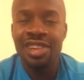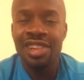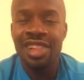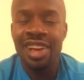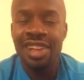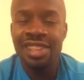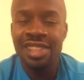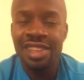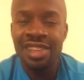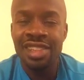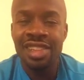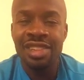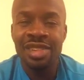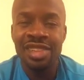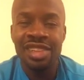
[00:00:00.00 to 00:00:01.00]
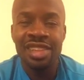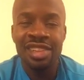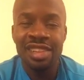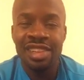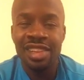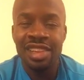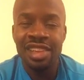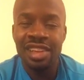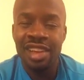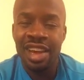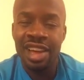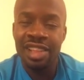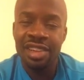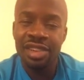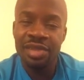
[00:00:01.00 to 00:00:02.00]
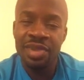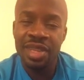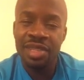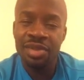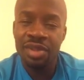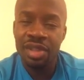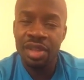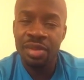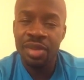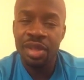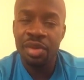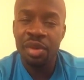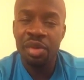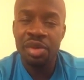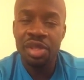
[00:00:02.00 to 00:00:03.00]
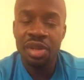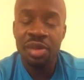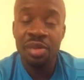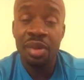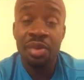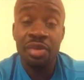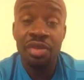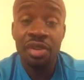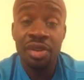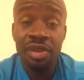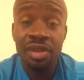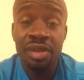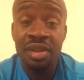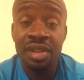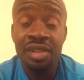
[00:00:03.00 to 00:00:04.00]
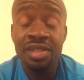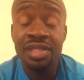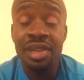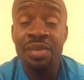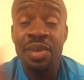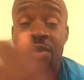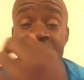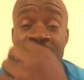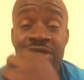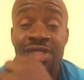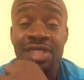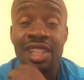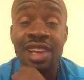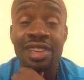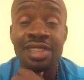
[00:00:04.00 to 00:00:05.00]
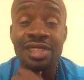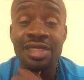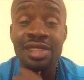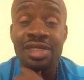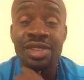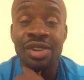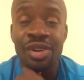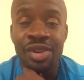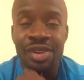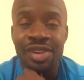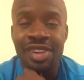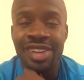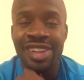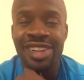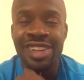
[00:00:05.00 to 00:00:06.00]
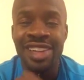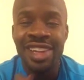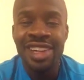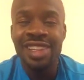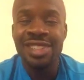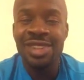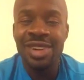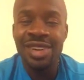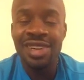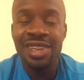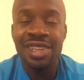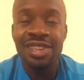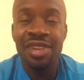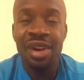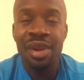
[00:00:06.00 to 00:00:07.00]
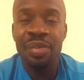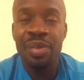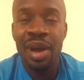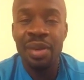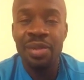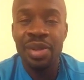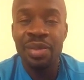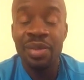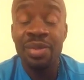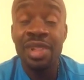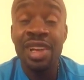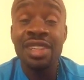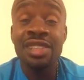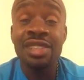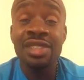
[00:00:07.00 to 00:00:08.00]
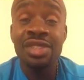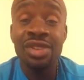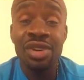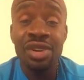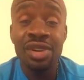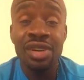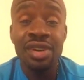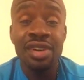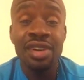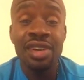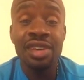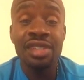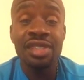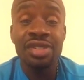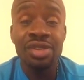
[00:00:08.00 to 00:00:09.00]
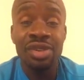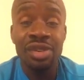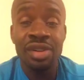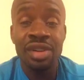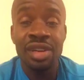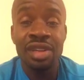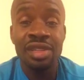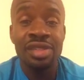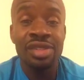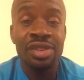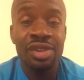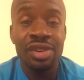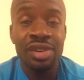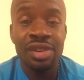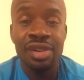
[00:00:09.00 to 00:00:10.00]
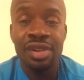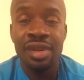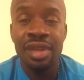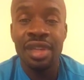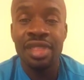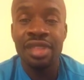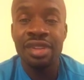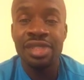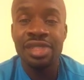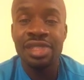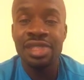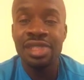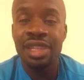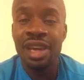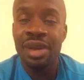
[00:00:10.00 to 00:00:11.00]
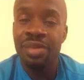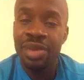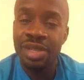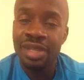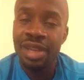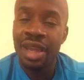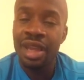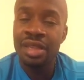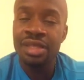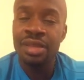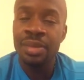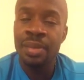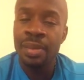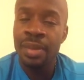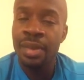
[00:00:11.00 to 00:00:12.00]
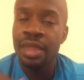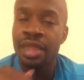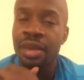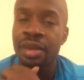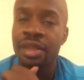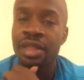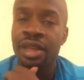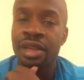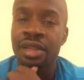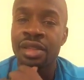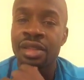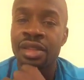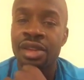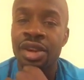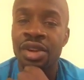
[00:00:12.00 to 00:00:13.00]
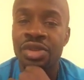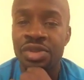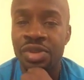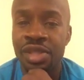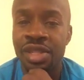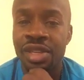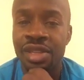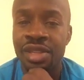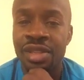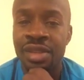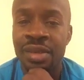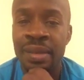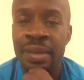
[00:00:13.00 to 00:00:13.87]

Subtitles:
well, it kind of goes back to a little bit of what we were talking about before. Some people just like to talk. Talking is very popular. People like to talk and talk and talk, and there's not much action that goes with it.